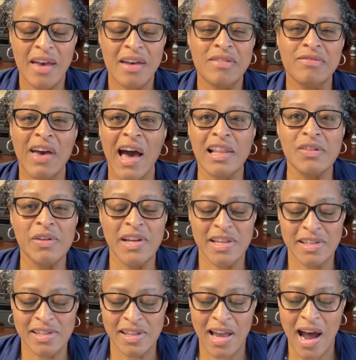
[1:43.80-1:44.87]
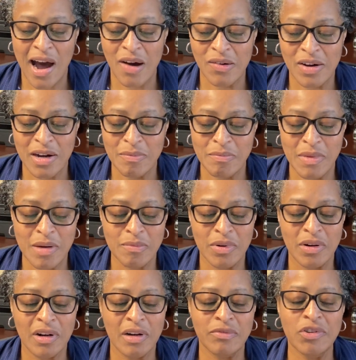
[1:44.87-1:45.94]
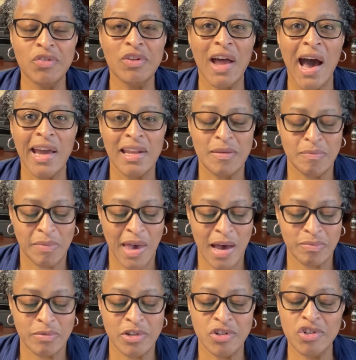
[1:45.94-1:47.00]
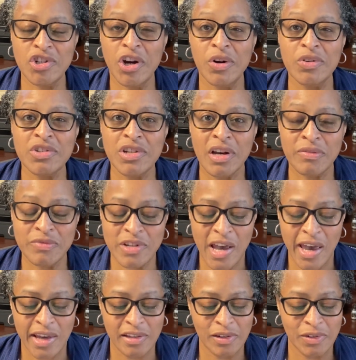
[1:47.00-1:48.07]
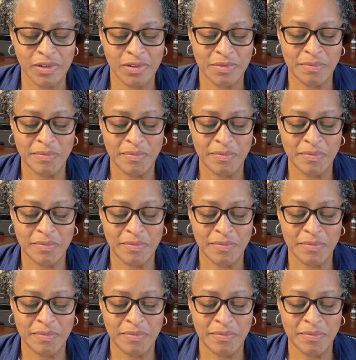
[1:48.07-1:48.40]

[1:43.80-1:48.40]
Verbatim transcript: Valerie is now a member of United Baptist Church of Taylor.